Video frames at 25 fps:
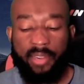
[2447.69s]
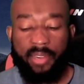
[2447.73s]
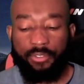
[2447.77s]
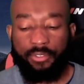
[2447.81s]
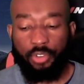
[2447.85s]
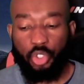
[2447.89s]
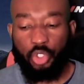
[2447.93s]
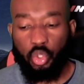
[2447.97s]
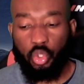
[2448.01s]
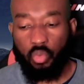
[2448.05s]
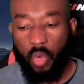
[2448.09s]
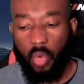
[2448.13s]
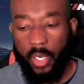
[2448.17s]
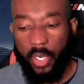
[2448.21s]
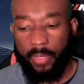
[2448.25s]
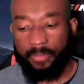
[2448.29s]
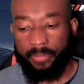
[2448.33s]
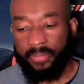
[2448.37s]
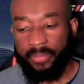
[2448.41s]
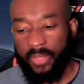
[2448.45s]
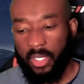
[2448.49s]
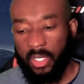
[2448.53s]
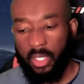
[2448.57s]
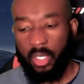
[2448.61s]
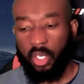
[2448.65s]
verse 1.
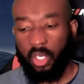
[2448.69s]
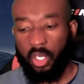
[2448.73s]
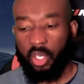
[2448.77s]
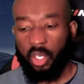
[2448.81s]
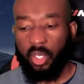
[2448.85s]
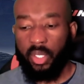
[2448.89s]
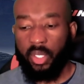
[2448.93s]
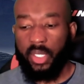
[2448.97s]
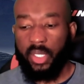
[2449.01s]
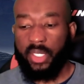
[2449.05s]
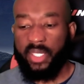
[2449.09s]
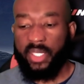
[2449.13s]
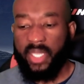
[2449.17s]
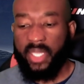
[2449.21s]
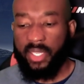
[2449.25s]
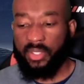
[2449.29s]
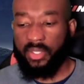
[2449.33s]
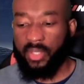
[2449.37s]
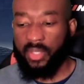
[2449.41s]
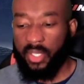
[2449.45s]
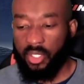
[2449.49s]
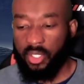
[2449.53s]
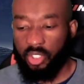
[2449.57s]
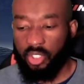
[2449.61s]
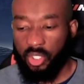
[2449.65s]
It says
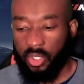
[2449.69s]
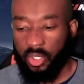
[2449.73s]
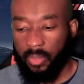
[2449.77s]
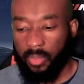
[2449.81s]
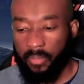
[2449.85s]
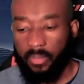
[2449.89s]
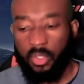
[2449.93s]
this.